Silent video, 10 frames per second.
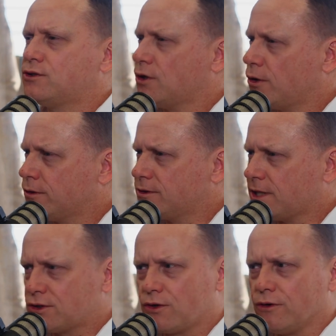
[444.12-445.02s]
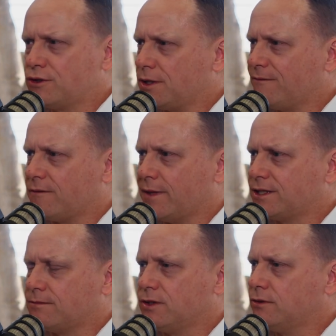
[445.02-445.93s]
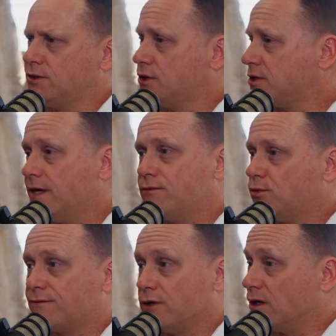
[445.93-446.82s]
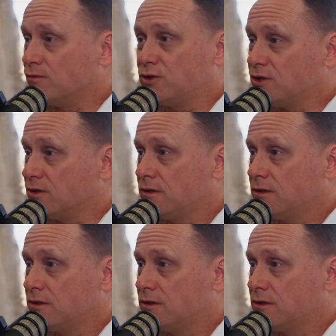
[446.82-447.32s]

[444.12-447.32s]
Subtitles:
to... That's such crucial information because you just never would have known, would you?